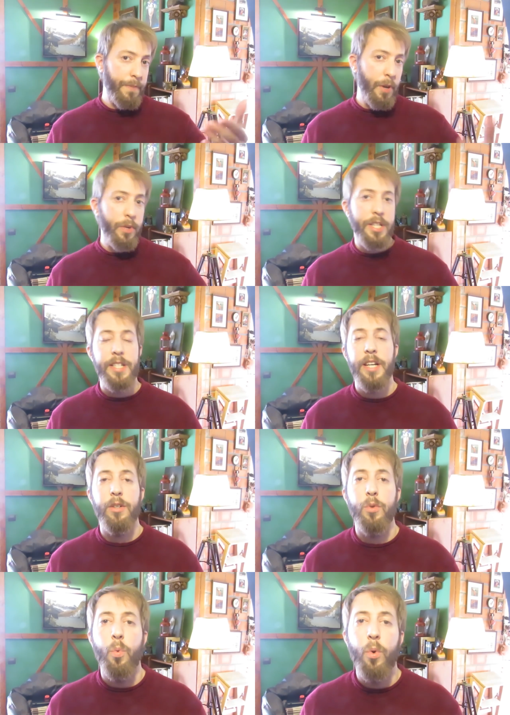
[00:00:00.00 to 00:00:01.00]
there is
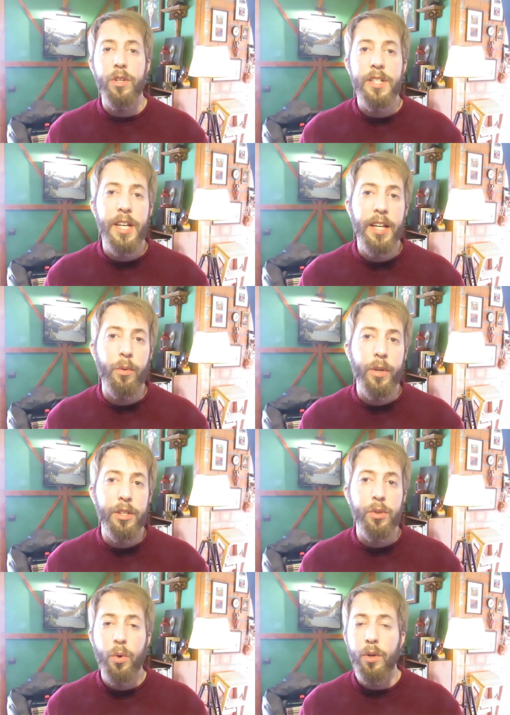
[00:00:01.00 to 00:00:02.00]
that one tale
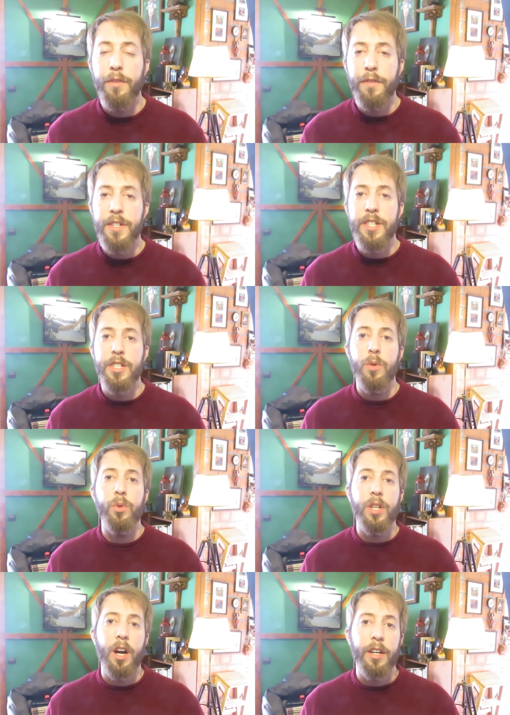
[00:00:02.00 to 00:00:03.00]
when Thor visits
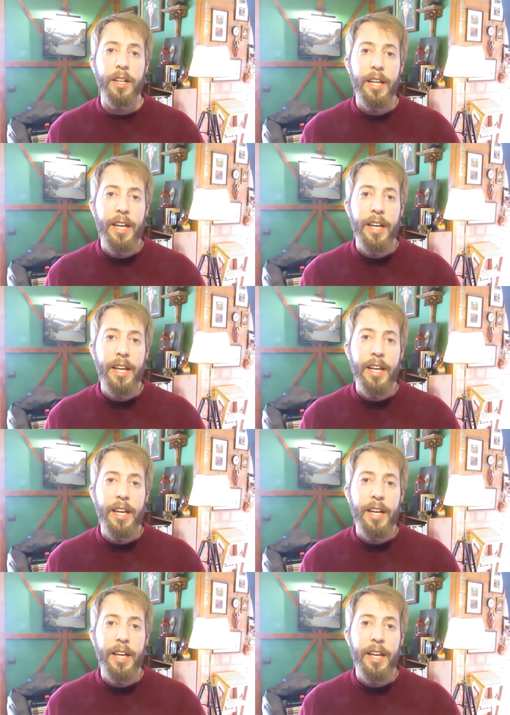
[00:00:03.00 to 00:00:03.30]
Utgard